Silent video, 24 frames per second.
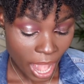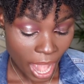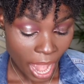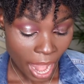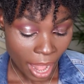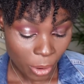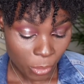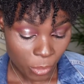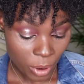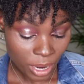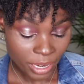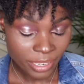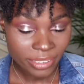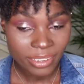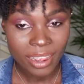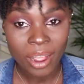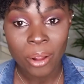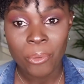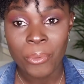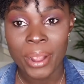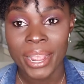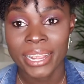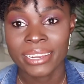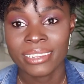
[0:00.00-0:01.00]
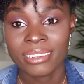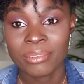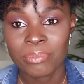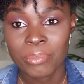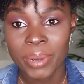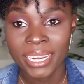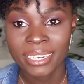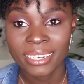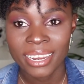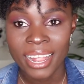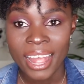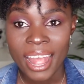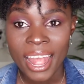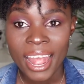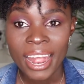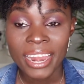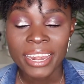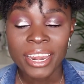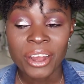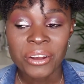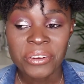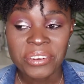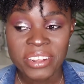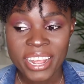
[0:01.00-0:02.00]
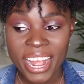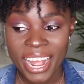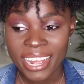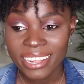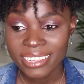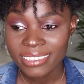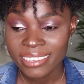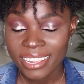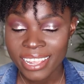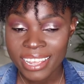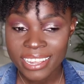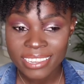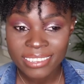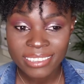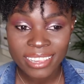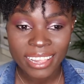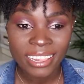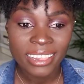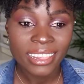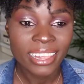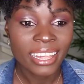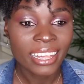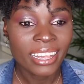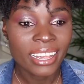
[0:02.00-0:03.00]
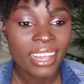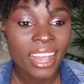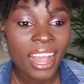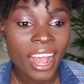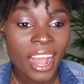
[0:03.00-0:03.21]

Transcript: I want a white man. Now guys, here's the thing.